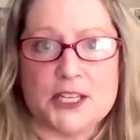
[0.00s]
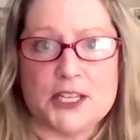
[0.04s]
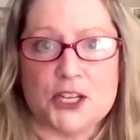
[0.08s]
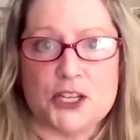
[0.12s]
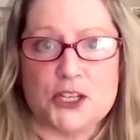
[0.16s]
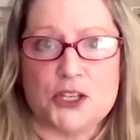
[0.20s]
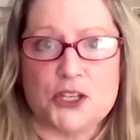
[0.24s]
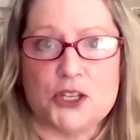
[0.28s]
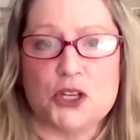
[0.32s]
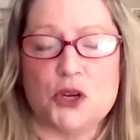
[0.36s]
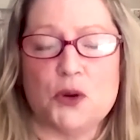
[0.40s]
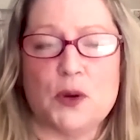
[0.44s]
to
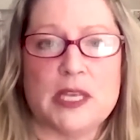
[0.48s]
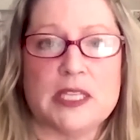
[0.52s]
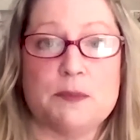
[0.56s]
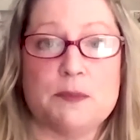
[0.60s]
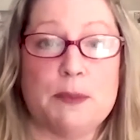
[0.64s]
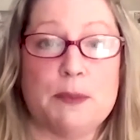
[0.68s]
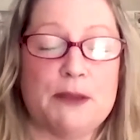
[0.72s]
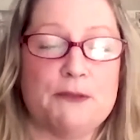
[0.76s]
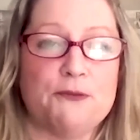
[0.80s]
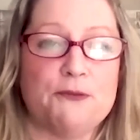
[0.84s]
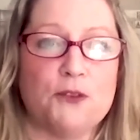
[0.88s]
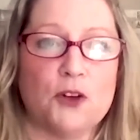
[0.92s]
do is
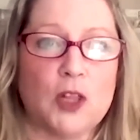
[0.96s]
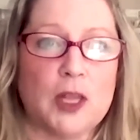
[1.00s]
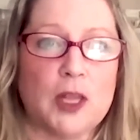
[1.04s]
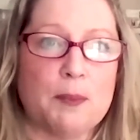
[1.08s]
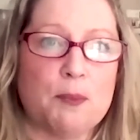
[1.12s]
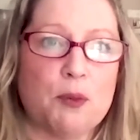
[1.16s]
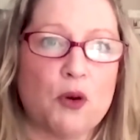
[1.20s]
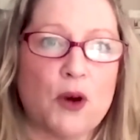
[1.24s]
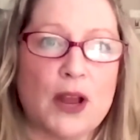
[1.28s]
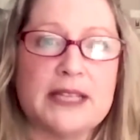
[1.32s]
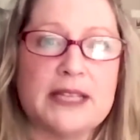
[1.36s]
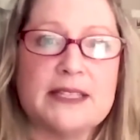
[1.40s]
be fully
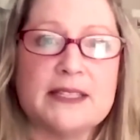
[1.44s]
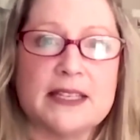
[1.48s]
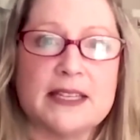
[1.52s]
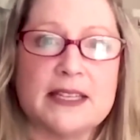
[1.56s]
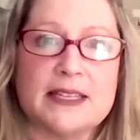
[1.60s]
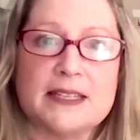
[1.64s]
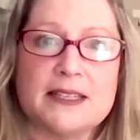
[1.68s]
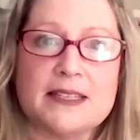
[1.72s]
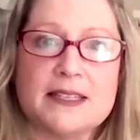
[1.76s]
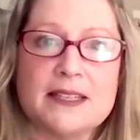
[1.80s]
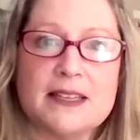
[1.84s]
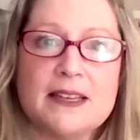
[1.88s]

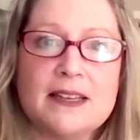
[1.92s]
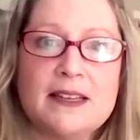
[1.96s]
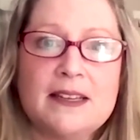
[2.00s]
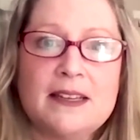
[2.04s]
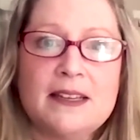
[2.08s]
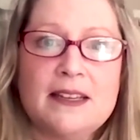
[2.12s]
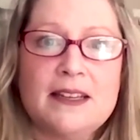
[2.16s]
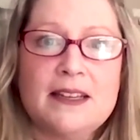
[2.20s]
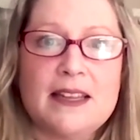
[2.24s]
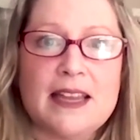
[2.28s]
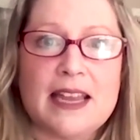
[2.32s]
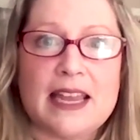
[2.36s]
present
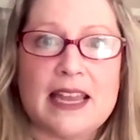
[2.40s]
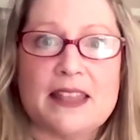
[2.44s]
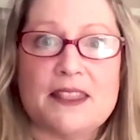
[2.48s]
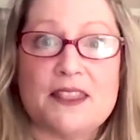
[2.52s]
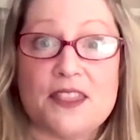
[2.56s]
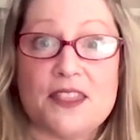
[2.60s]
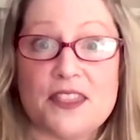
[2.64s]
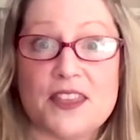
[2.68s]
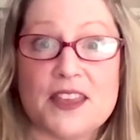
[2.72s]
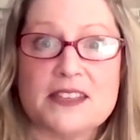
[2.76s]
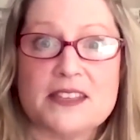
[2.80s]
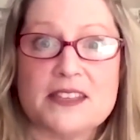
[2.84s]

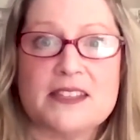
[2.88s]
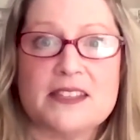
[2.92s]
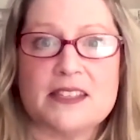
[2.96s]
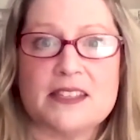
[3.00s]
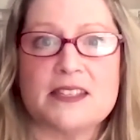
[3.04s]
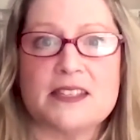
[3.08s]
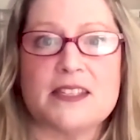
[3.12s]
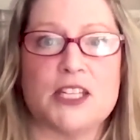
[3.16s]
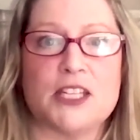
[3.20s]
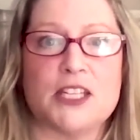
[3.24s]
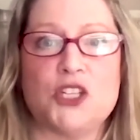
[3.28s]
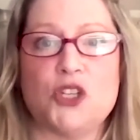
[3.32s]
in
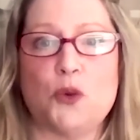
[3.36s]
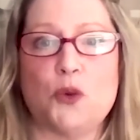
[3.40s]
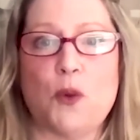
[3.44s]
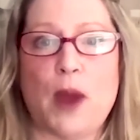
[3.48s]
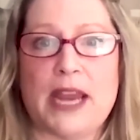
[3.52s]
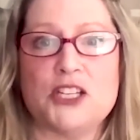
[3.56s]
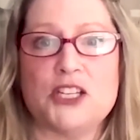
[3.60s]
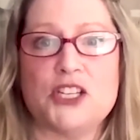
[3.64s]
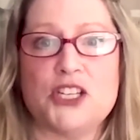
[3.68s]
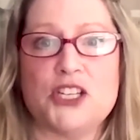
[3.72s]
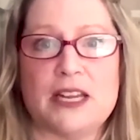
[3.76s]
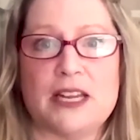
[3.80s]
this
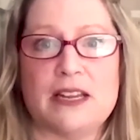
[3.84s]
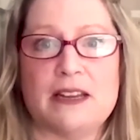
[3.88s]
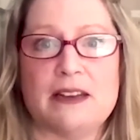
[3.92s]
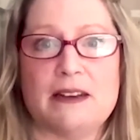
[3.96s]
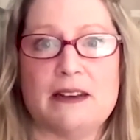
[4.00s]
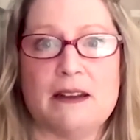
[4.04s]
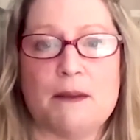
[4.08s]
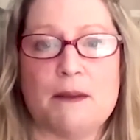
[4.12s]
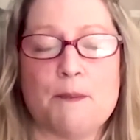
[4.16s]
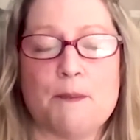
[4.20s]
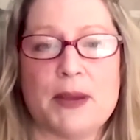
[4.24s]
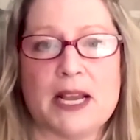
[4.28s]

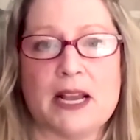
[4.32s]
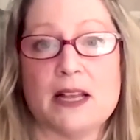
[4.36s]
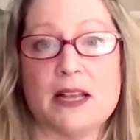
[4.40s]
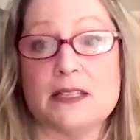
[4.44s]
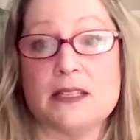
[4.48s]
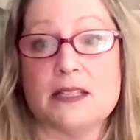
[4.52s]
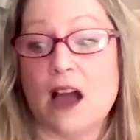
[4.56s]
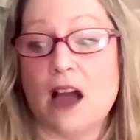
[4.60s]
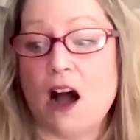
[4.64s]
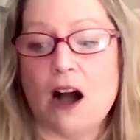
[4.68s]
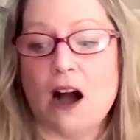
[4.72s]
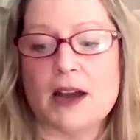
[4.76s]
situation,
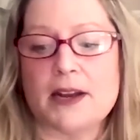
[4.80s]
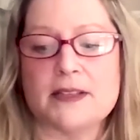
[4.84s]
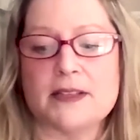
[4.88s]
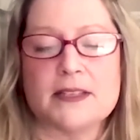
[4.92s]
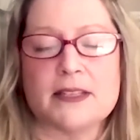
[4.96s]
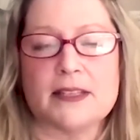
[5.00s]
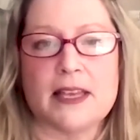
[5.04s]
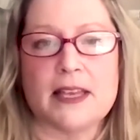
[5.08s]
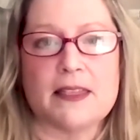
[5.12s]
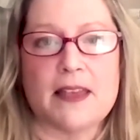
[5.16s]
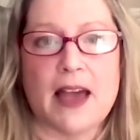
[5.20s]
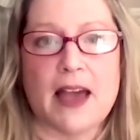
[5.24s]
because
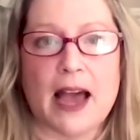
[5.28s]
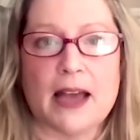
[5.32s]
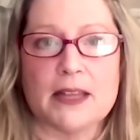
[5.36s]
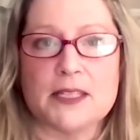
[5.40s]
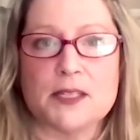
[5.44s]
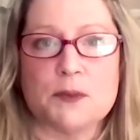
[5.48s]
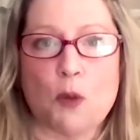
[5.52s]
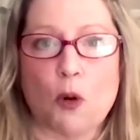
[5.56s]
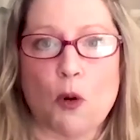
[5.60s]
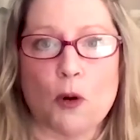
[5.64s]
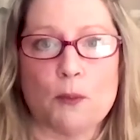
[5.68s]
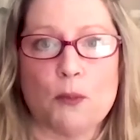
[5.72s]
honestly, that's
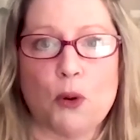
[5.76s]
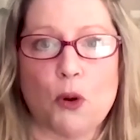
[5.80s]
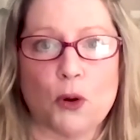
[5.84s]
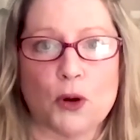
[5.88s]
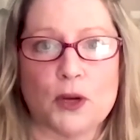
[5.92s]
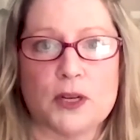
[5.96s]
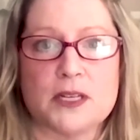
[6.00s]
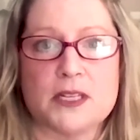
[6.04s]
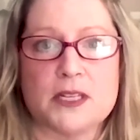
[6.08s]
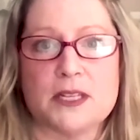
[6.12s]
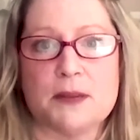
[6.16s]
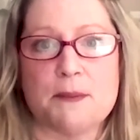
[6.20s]
more
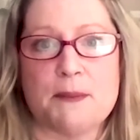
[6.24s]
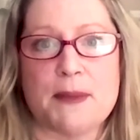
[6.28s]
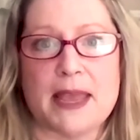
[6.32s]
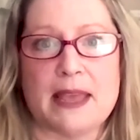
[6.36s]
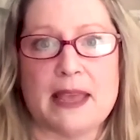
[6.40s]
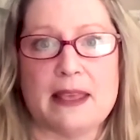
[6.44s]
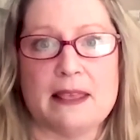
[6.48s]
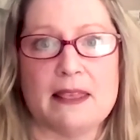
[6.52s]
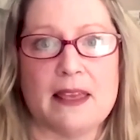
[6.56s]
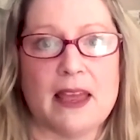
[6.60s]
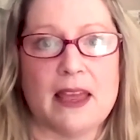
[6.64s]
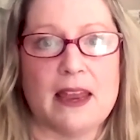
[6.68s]
important to
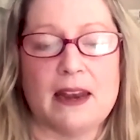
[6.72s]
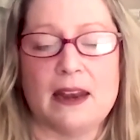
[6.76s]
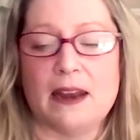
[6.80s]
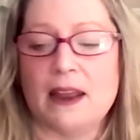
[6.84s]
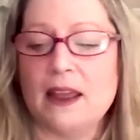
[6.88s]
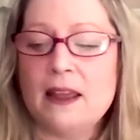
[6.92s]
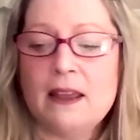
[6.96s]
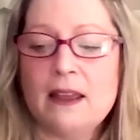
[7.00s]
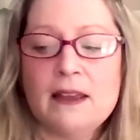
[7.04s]
me than